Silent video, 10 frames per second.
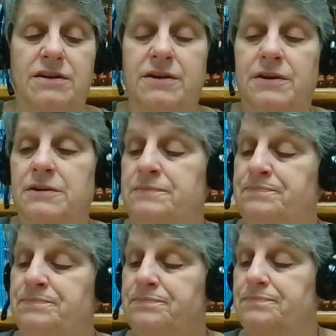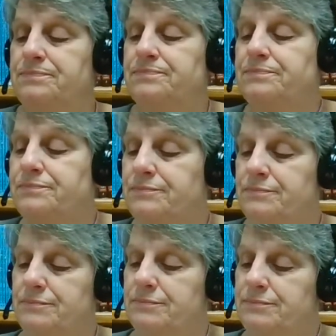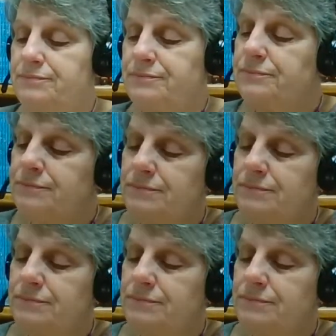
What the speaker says: (silence)